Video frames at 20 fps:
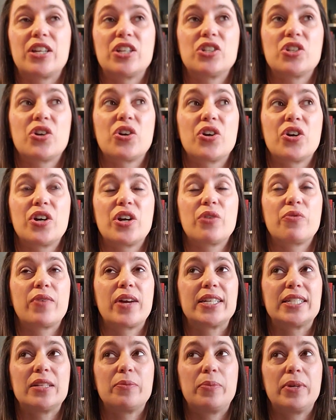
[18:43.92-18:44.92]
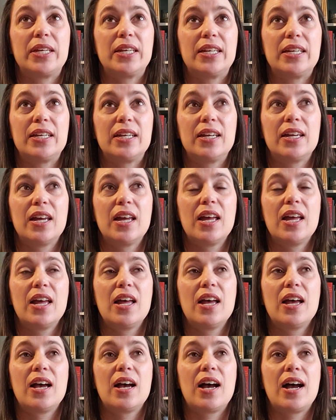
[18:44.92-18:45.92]
just heard a recipe.
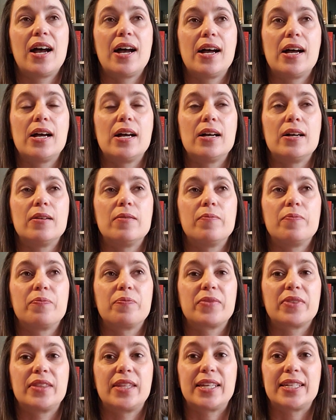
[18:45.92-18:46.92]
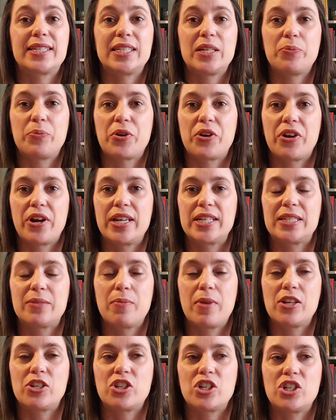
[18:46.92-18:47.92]
Leslie Burris
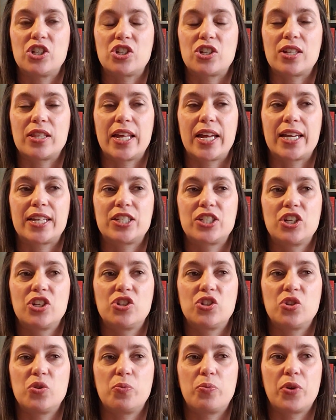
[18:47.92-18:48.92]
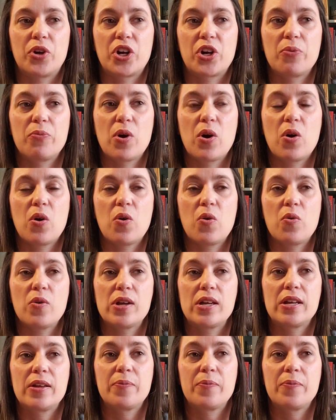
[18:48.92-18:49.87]
mentioned she likes to do bergamot,